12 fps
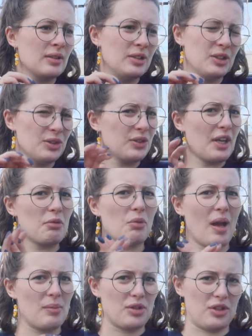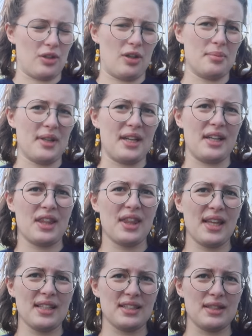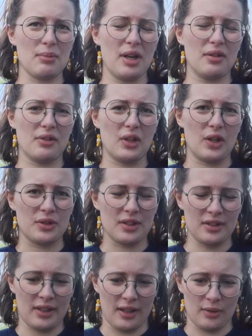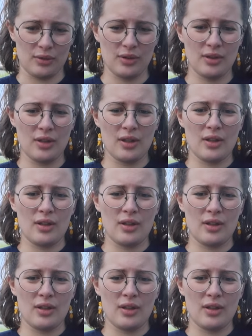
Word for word: used to have a web shop and I think she might have closed it down